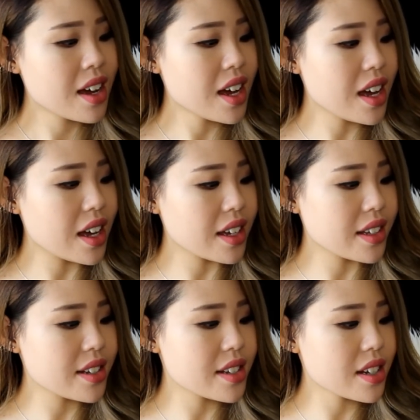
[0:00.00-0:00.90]

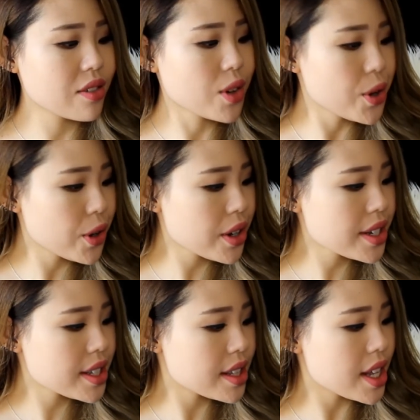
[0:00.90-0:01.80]
And of
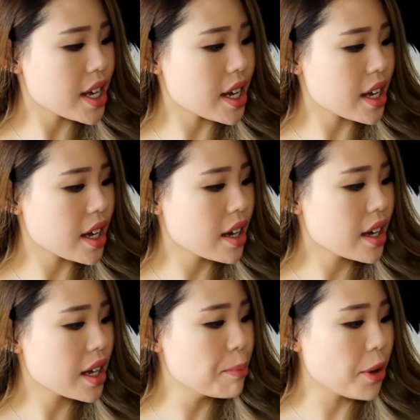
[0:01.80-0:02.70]
course, the
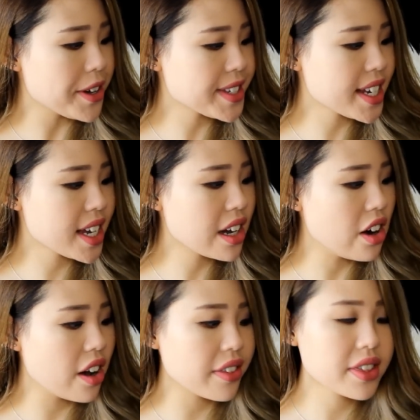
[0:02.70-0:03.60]
embossing
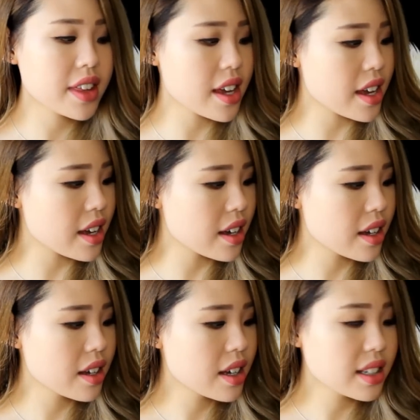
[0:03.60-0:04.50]
on the
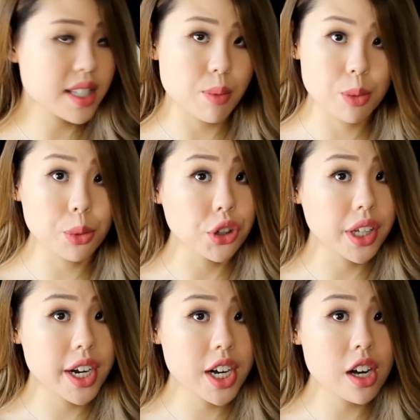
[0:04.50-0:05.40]
zipper pull
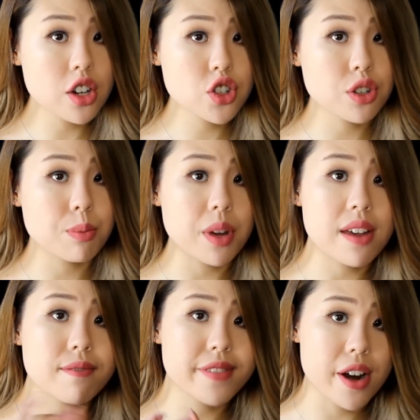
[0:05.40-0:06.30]
here should
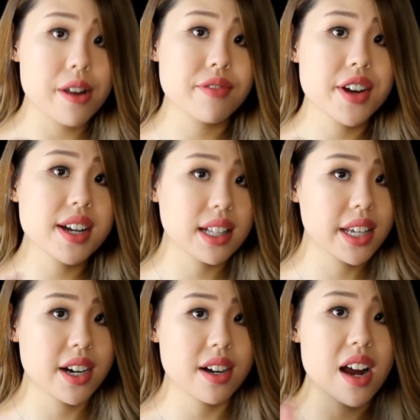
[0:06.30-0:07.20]
be very, very
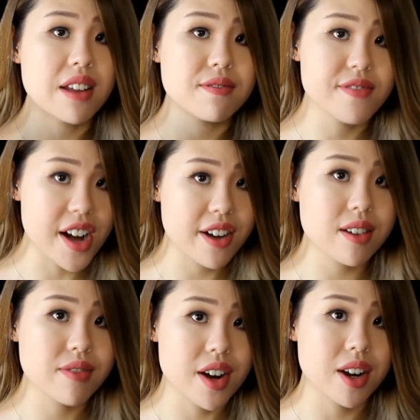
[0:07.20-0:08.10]
clear and very,
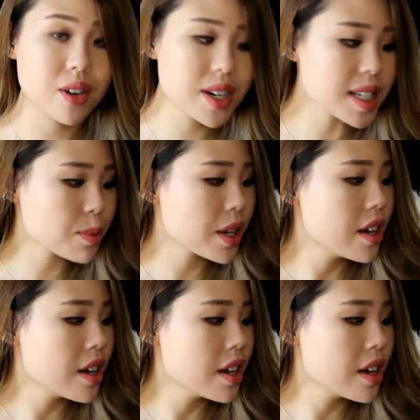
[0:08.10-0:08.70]
very crisp.